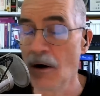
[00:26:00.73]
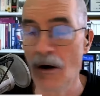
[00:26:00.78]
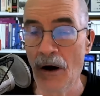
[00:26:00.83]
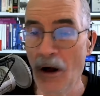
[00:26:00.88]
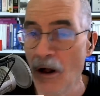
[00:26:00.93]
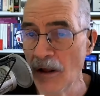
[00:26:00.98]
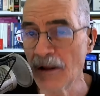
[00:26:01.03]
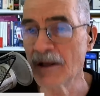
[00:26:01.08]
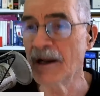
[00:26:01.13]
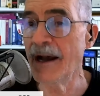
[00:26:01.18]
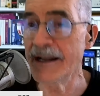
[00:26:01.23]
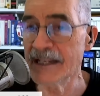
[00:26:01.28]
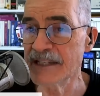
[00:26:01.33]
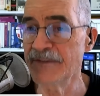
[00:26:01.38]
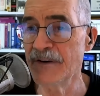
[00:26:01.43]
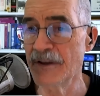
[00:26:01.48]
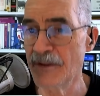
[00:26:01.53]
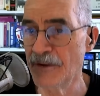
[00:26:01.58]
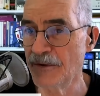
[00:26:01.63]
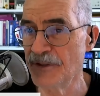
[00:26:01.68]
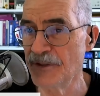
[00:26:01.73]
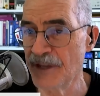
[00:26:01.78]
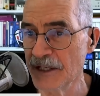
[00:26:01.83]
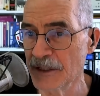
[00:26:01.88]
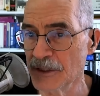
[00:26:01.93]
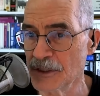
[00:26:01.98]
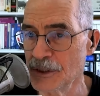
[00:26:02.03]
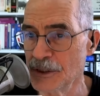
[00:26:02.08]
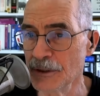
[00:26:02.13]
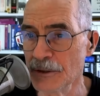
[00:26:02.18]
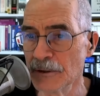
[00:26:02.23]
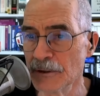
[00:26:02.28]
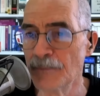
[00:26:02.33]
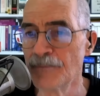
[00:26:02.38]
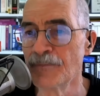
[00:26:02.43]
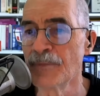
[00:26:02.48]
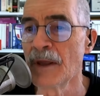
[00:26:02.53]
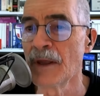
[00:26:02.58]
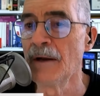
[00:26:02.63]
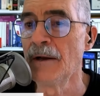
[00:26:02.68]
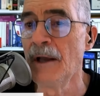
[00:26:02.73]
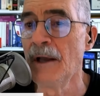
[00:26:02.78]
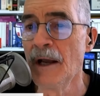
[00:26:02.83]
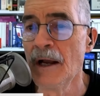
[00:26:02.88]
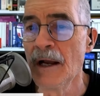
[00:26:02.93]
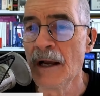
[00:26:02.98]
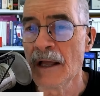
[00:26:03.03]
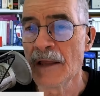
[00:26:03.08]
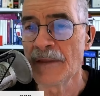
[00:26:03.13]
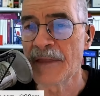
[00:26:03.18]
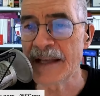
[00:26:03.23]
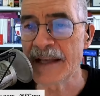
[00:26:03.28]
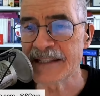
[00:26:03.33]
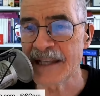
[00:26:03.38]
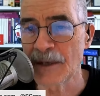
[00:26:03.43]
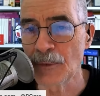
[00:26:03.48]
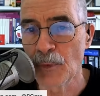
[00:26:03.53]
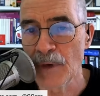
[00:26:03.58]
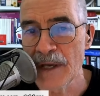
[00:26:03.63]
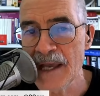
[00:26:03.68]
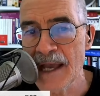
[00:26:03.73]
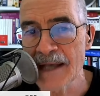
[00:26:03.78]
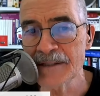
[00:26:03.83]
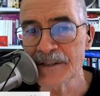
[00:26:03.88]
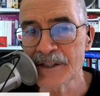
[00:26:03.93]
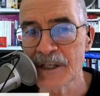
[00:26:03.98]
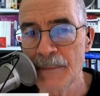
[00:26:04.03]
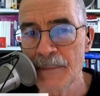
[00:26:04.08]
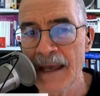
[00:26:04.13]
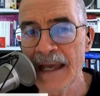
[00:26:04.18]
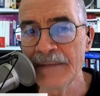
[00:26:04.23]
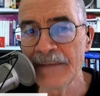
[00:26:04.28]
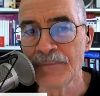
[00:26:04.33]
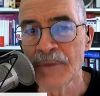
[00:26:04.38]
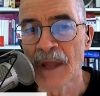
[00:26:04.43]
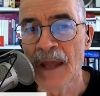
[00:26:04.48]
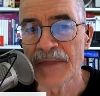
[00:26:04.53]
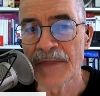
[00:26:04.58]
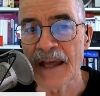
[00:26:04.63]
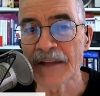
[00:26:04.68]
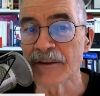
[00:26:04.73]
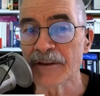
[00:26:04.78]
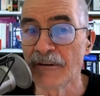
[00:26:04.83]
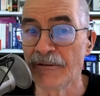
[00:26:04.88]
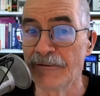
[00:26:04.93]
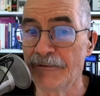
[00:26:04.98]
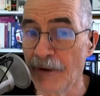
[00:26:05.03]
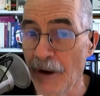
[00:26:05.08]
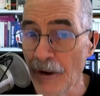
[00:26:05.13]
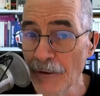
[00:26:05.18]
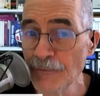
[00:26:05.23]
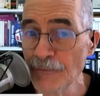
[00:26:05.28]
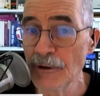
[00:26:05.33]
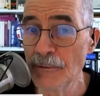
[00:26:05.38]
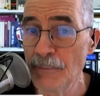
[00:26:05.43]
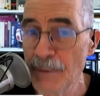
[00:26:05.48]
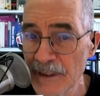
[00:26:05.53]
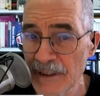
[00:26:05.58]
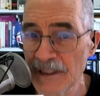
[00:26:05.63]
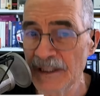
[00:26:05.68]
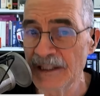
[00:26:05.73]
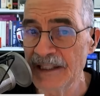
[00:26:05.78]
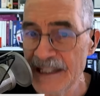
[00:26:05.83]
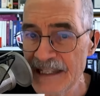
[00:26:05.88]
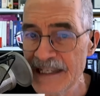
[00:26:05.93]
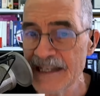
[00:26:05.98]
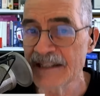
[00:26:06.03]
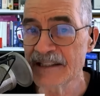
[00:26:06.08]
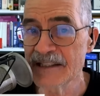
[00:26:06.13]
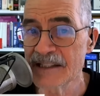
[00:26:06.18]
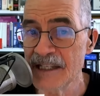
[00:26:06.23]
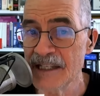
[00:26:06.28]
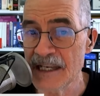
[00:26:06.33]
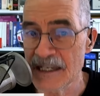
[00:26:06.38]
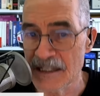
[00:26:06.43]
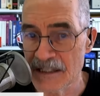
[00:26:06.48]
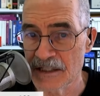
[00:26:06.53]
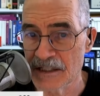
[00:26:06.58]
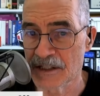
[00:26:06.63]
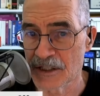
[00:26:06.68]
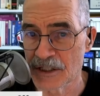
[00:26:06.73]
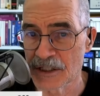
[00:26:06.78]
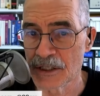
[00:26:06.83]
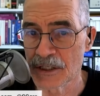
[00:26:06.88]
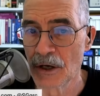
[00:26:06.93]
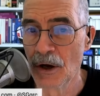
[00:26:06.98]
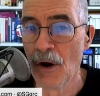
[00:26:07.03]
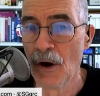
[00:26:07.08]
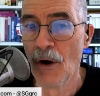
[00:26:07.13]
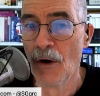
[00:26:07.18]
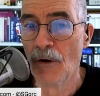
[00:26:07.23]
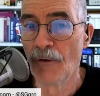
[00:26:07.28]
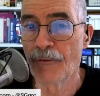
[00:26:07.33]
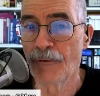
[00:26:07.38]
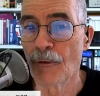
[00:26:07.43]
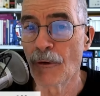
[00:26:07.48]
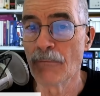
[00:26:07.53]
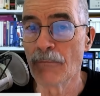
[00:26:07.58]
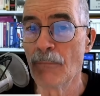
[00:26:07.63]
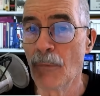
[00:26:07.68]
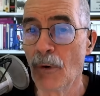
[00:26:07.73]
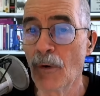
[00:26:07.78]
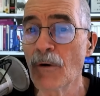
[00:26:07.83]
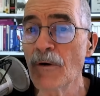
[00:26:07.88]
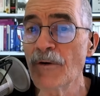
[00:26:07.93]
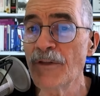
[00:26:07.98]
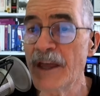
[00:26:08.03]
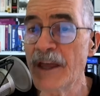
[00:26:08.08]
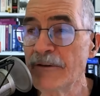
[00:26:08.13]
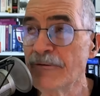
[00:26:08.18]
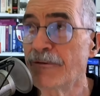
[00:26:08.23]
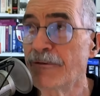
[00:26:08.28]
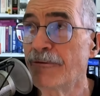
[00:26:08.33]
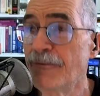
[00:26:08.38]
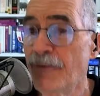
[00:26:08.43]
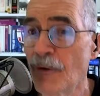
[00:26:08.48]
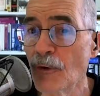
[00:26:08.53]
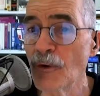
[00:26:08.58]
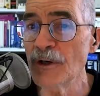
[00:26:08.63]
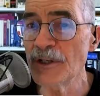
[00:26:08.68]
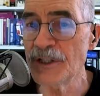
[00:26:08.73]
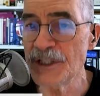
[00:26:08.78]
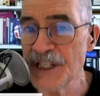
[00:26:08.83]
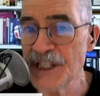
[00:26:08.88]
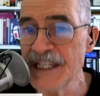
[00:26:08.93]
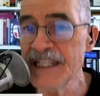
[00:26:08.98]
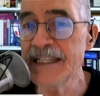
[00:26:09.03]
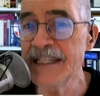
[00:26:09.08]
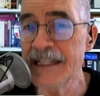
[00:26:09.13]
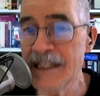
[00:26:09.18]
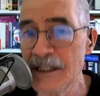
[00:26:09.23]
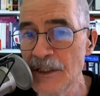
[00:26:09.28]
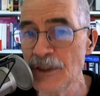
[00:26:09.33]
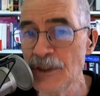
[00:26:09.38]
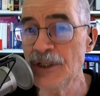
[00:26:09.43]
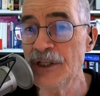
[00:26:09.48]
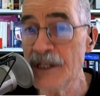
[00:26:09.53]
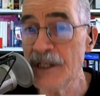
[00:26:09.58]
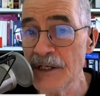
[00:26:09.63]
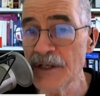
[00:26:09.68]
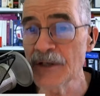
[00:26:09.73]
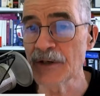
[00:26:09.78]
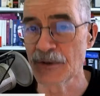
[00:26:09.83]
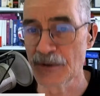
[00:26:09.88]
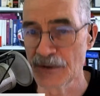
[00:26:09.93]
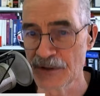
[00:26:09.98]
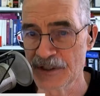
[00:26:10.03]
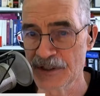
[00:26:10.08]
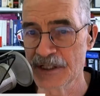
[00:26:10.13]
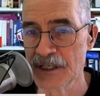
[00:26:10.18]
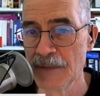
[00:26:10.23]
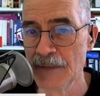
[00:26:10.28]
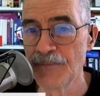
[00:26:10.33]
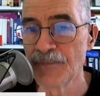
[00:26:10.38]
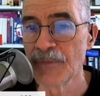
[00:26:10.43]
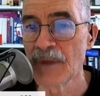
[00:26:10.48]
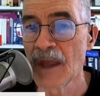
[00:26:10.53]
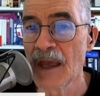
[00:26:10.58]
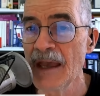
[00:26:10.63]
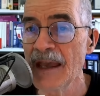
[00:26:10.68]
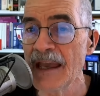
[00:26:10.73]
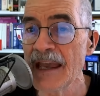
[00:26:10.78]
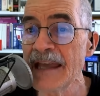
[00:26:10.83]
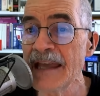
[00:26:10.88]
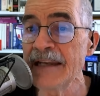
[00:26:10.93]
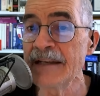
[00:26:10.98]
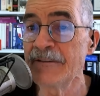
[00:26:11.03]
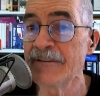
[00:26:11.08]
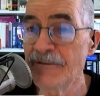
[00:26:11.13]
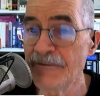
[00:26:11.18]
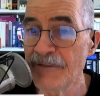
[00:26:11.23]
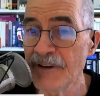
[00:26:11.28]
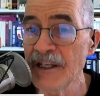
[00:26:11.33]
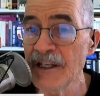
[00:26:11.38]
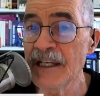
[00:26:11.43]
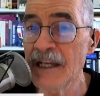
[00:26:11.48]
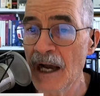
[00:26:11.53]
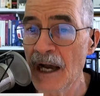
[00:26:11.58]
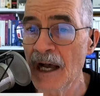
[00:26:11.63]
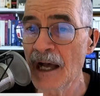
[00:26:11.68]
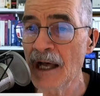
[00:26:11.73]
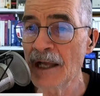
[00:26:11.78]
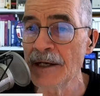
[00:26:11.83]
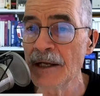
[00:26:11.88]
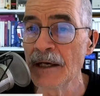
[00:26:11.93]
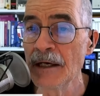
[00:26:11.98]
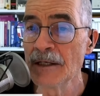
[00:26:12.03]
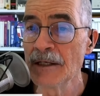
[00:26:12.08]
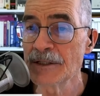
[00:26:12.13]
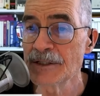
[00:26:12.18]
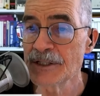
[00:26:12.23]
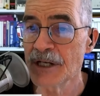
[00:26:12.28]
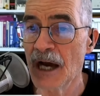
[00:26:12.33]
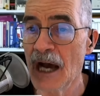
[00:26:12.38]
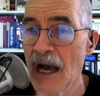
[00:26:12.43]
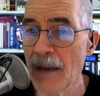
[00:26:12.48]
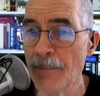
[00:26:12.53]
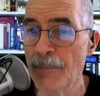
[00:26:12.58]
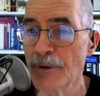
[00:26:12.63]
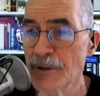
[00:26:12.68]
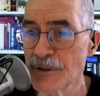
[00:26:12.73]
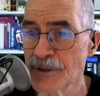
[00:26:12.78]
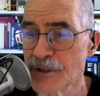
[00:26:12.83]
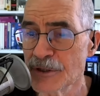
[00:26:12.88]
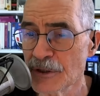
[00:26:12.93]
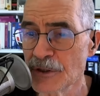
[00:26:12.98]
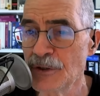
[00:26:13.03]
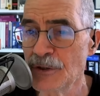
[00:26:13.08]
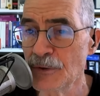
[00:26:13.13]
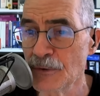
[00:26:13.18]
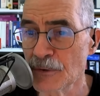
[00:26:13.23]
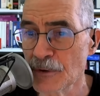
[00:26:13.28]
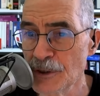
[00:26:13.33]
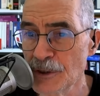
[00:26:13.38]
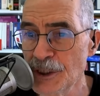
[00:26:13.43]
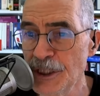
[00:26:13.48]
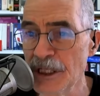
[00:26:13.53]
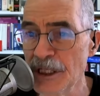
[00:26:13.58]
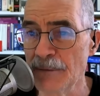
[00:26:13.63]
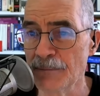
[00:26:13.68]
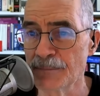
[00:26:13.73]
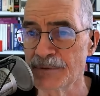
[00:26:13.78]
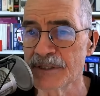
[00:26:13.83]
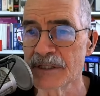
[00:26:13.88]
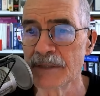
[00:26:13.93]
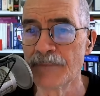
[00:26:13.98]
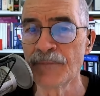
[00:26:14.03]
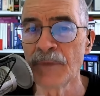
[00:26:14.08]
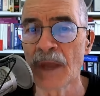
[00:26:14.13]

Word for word: all kinds of other things too. They said, we estimate that the vulnerability exists for more than fourteen years oh in Lord. Infineon top secure chips.